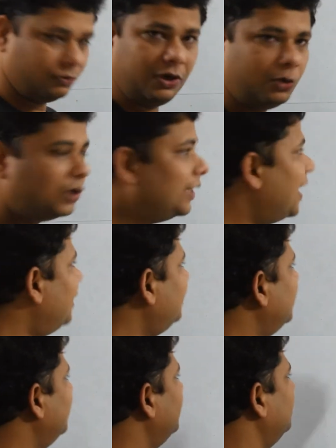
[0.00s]
We know
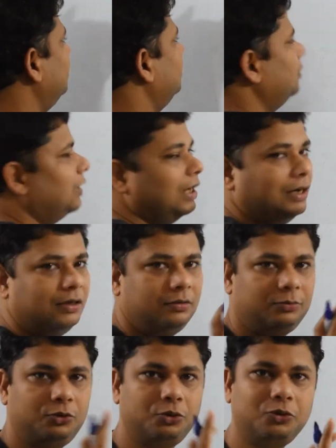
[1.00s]
that
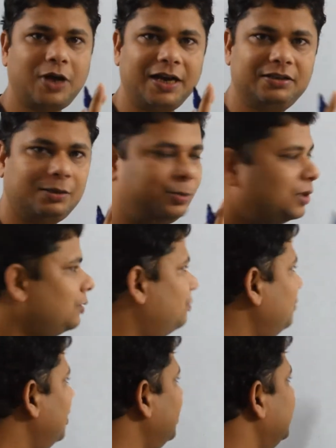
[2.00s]
two kinds of
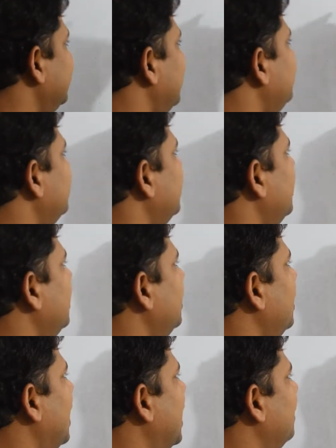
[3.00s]
blood cells,
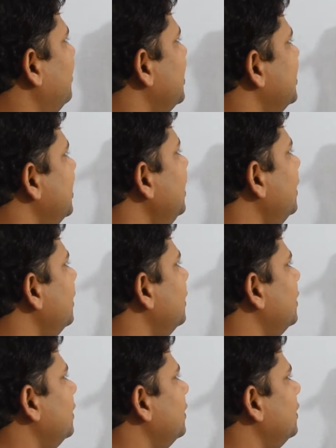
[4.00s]
RBC
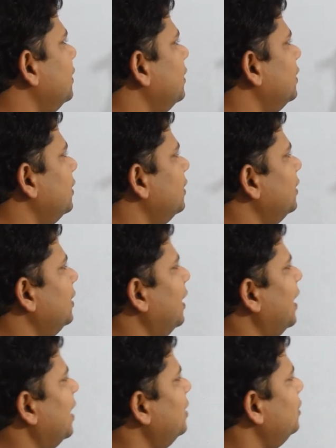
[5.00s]

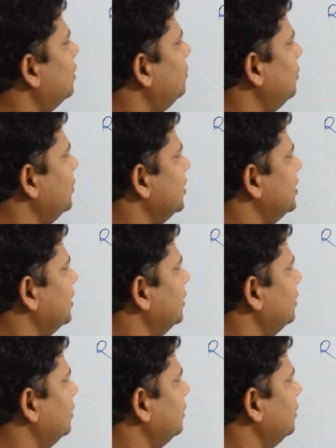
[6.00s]
and WBC.